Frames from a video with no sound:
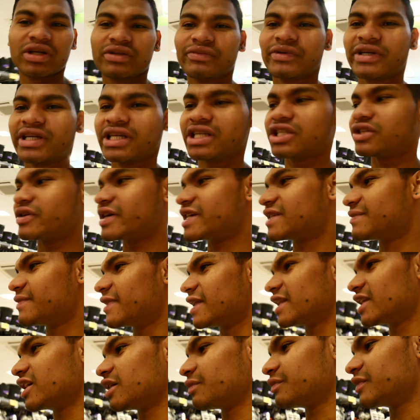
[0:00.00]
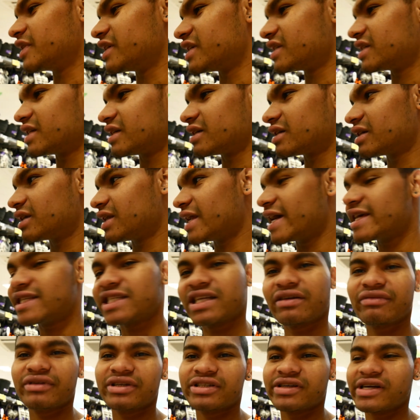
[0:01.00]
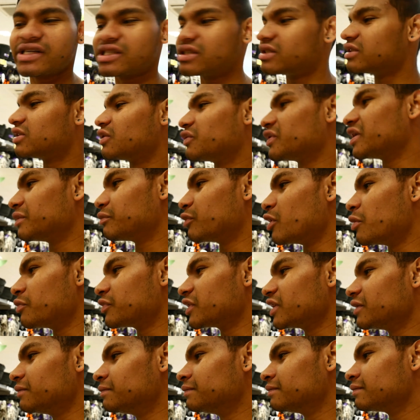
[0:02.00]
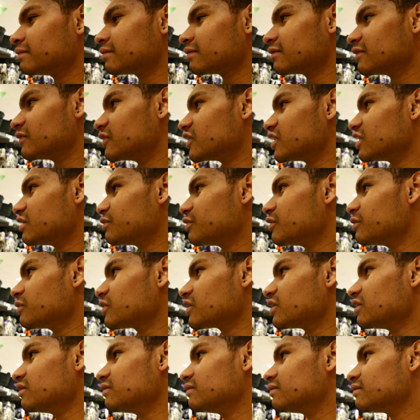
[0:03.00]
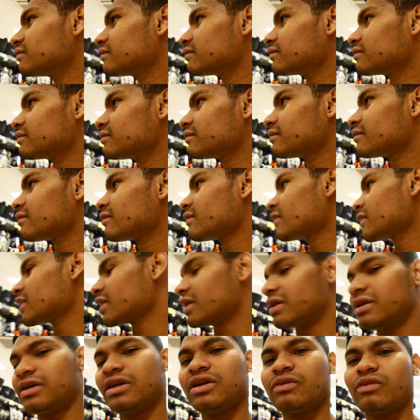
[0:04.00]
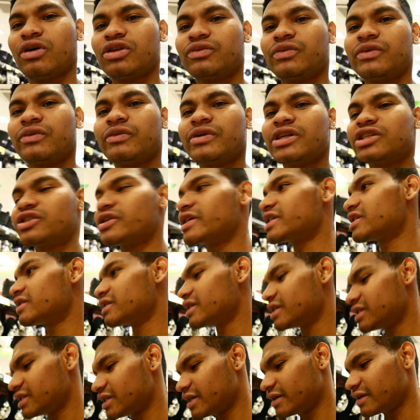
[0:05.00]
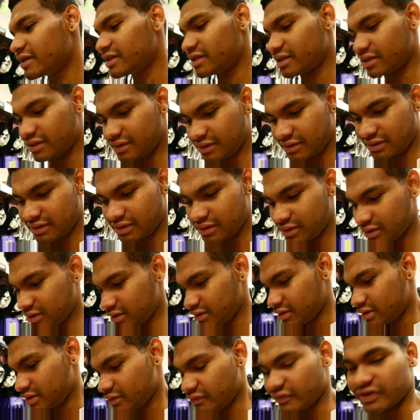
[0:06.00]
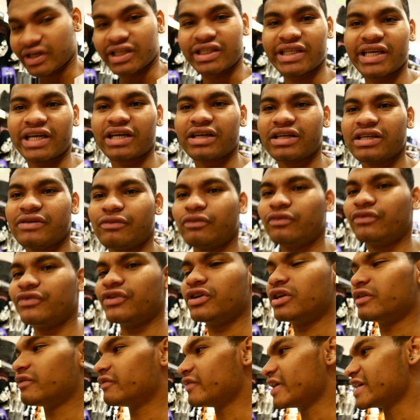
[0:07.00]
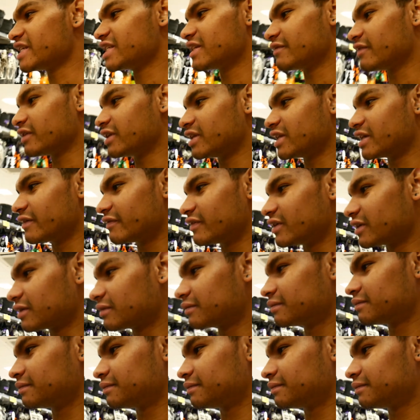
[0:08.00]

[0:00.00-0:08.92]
what we're going to dress Melanie up this year. Last year we dressed as a wee pumpkin. Was it a pumpkin? I don't know what we want to dress her this year. We're gonna take her to the Utah Festival in the room.